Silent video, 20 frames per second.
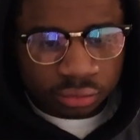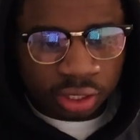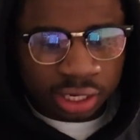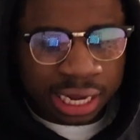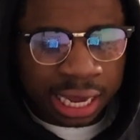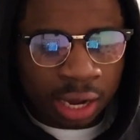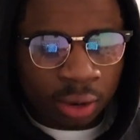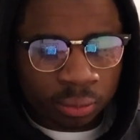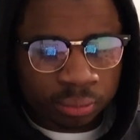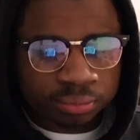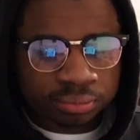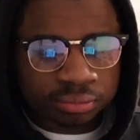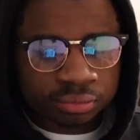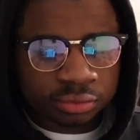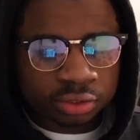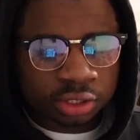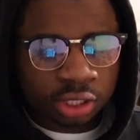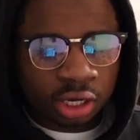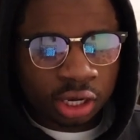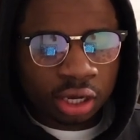Now,
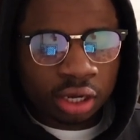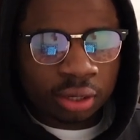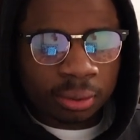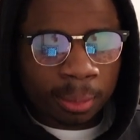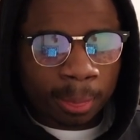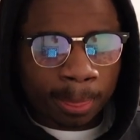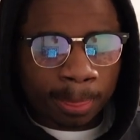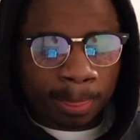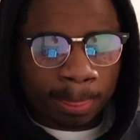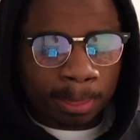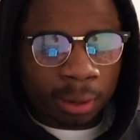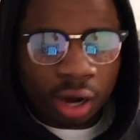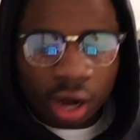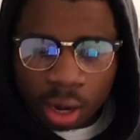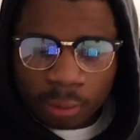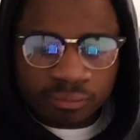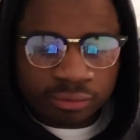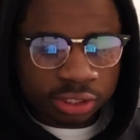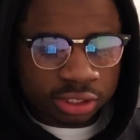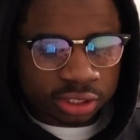
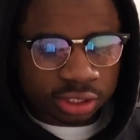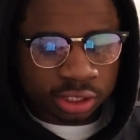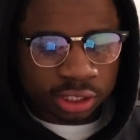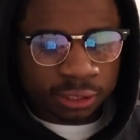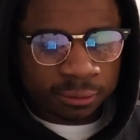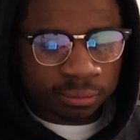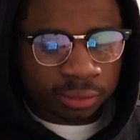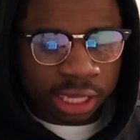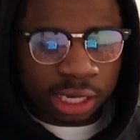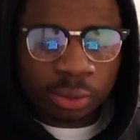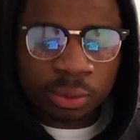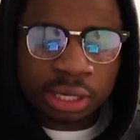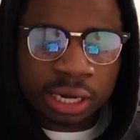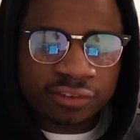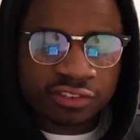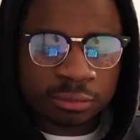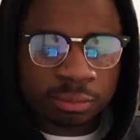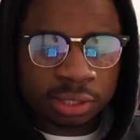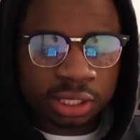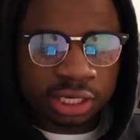obviously, they don't
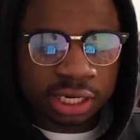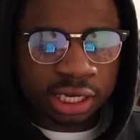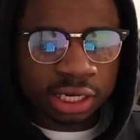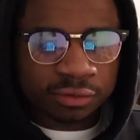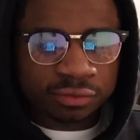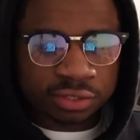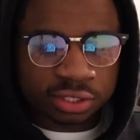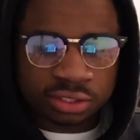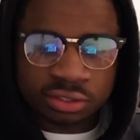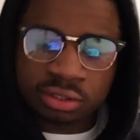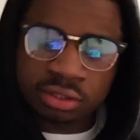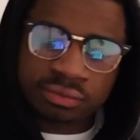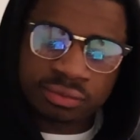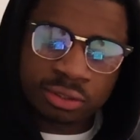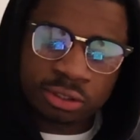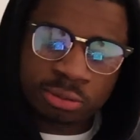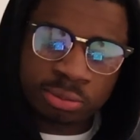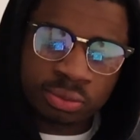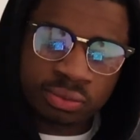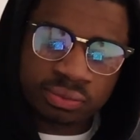have to play knight f6 on the
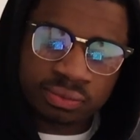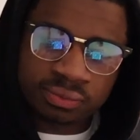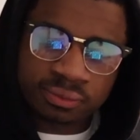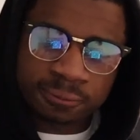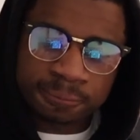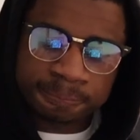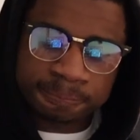first move.